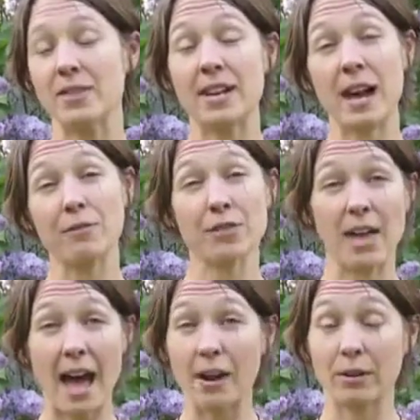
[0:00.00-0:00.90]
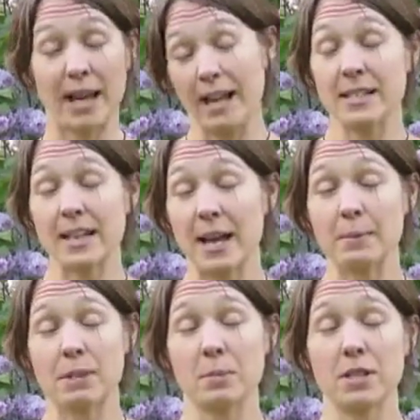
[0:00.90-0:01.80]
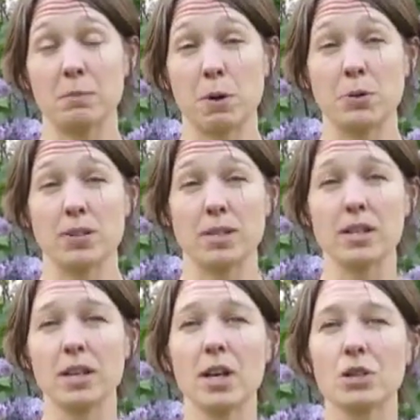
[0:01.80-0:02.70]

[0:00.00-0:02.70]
and then after that, or anytime somebody's posted,